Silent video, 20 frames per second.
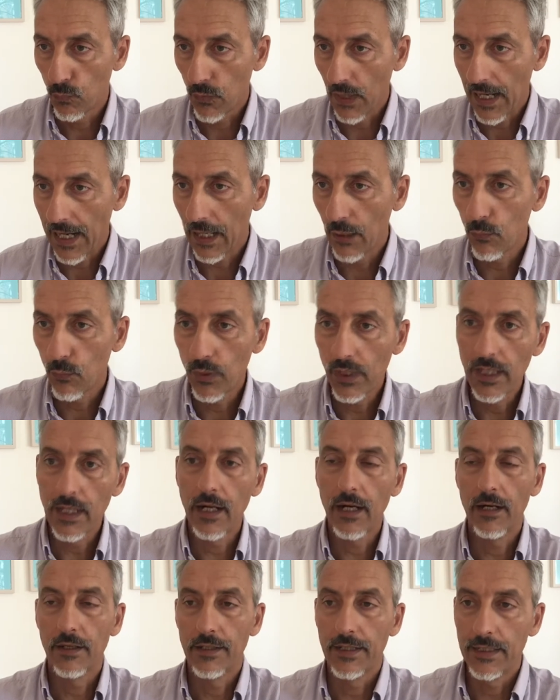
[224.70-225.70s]
how we
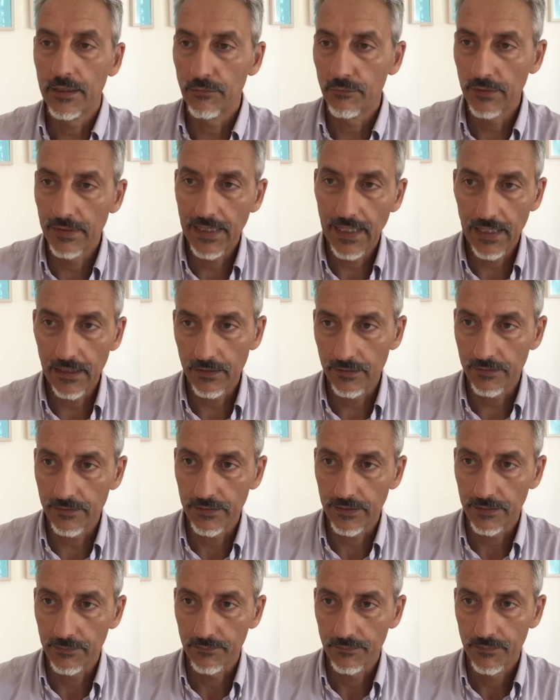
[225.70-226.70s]
are in
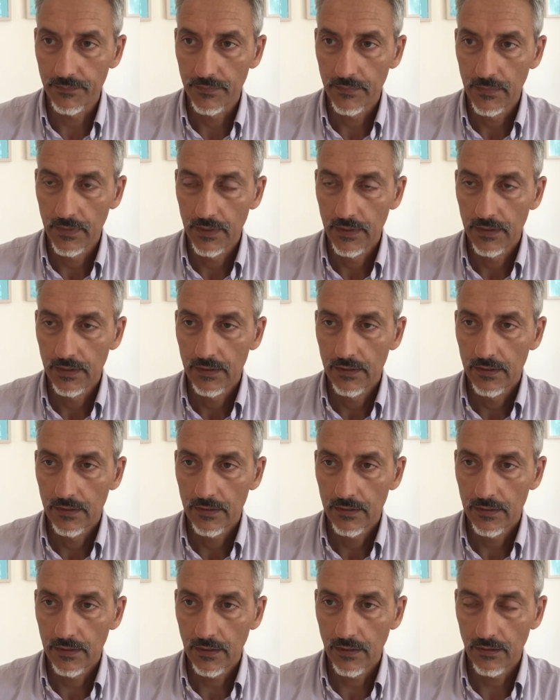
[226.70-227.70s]
reality.
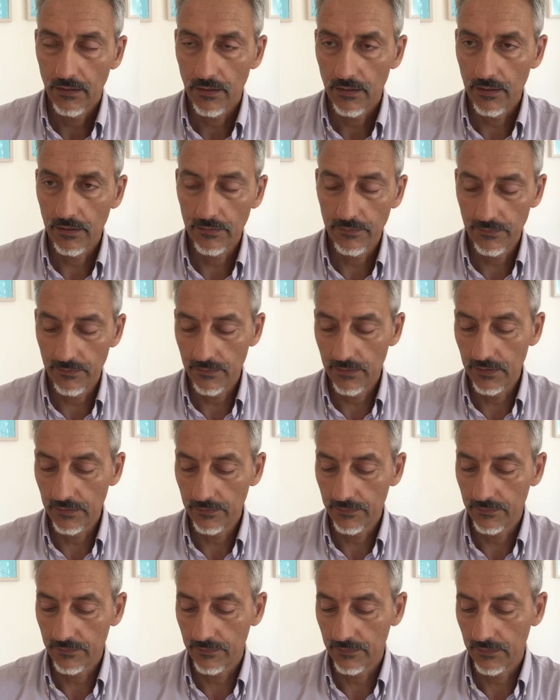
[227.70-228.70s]
Now this
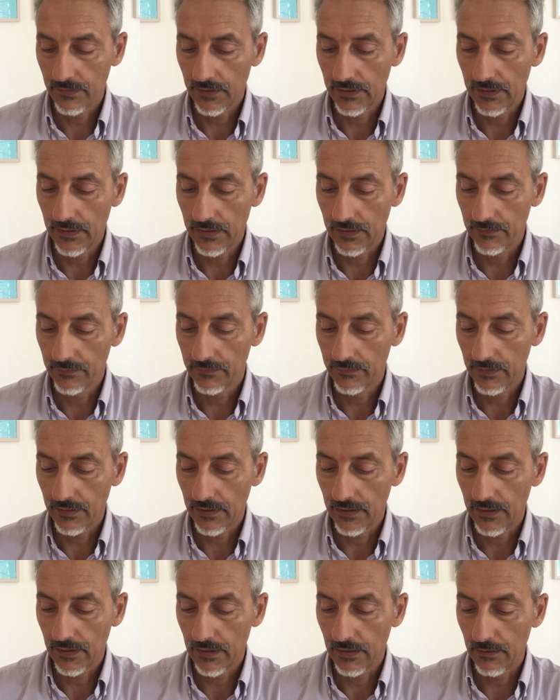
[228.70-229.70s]
is
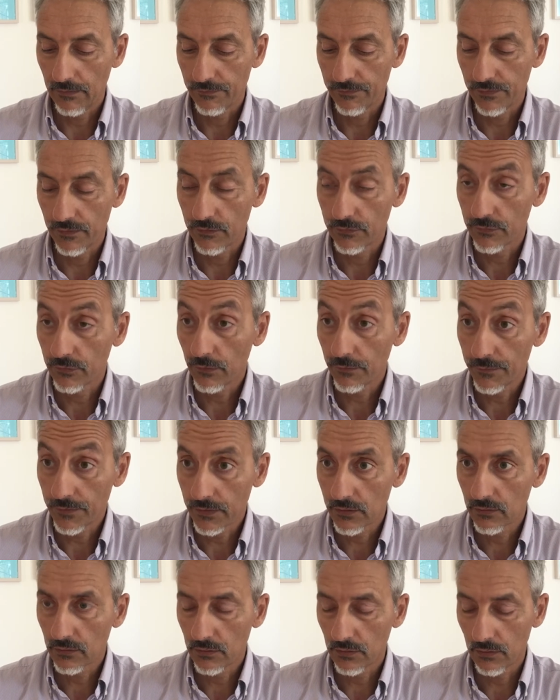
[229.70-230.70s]
a
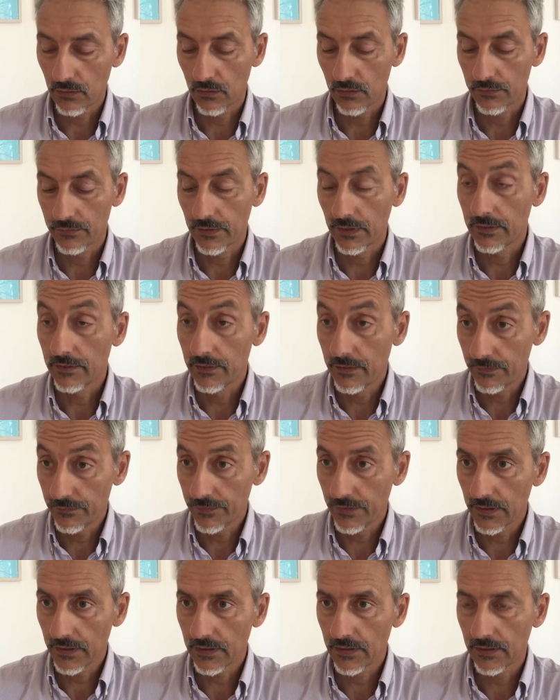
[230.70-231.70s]
philosophical or
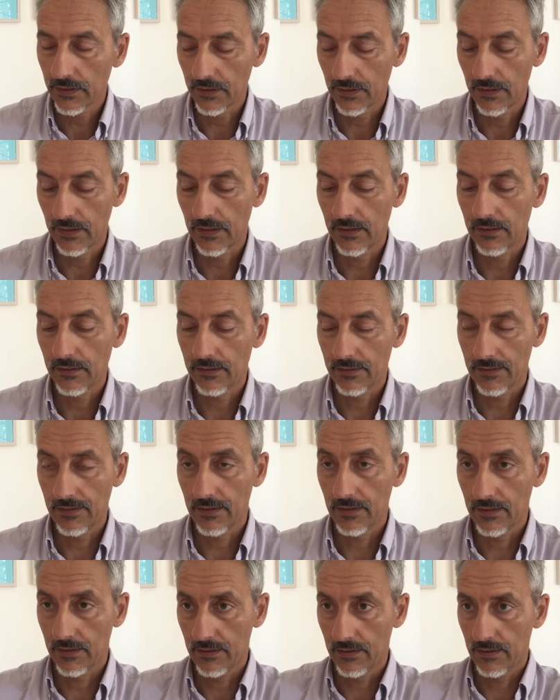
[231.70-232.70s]
scientific
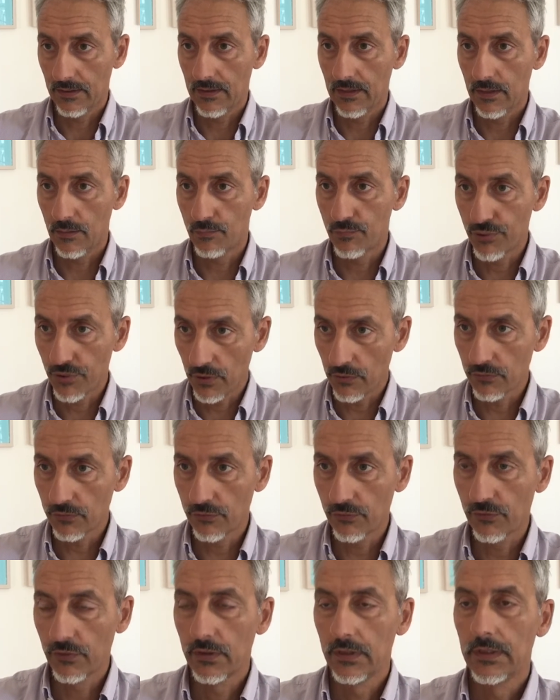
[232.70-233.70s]

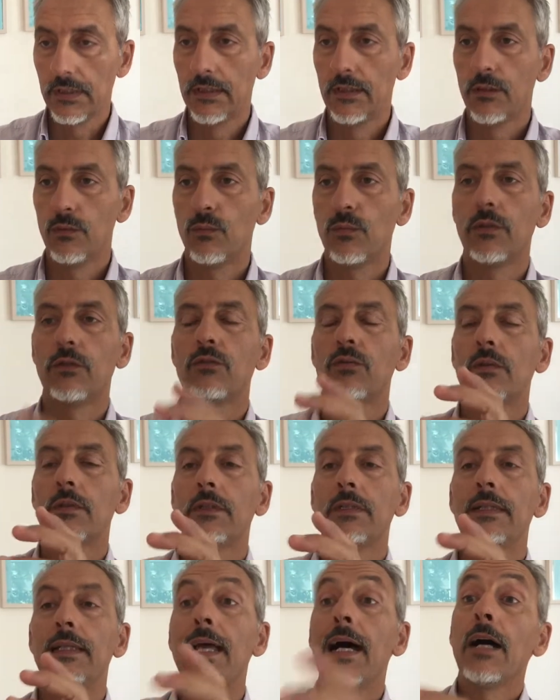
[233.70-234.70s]
approach which
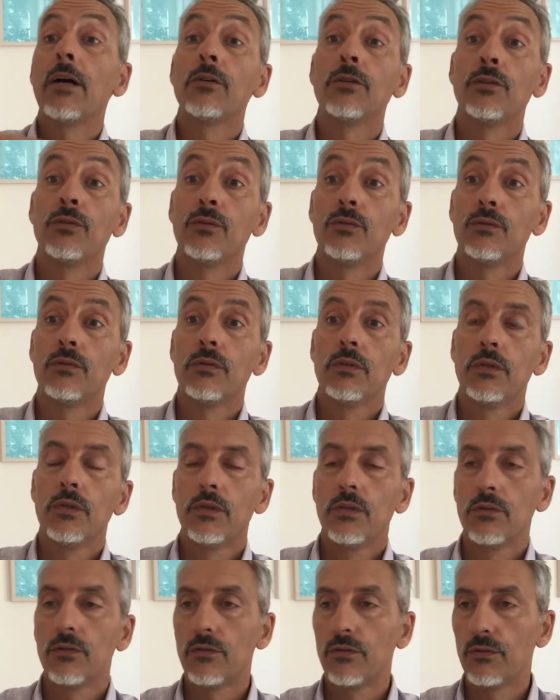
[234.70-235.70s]
will allow you
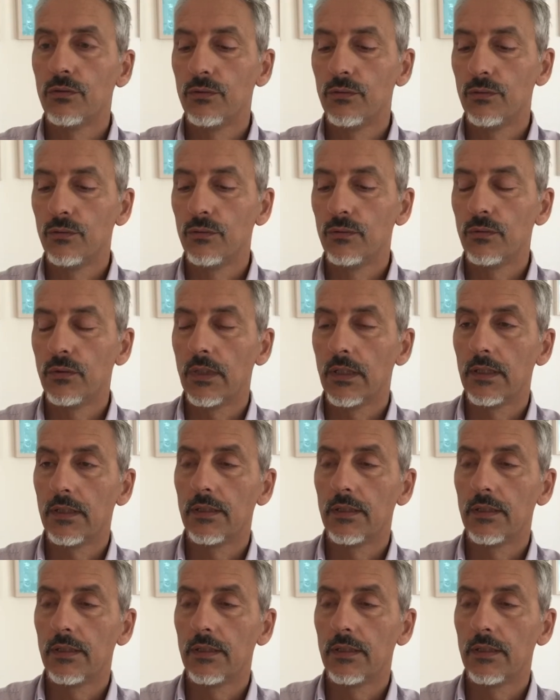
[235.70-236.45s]
to